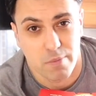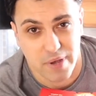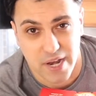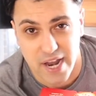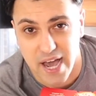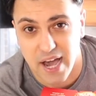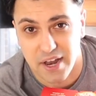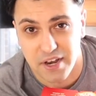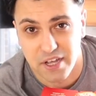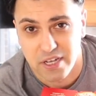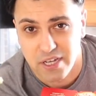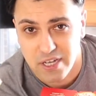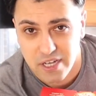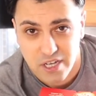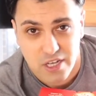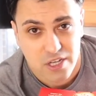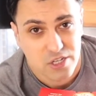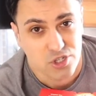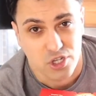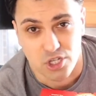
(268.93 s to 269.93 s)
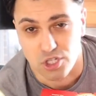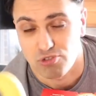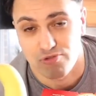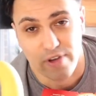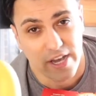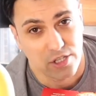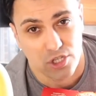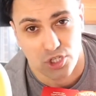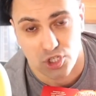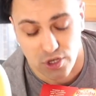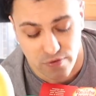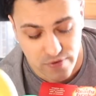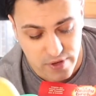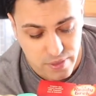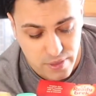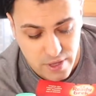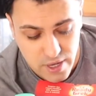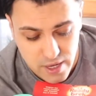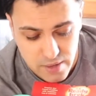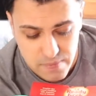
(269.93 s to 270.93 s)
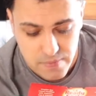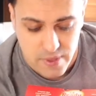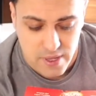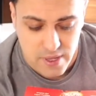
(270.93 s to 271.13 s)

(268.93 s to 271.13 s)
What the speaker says: banana, so it's great to shove in there.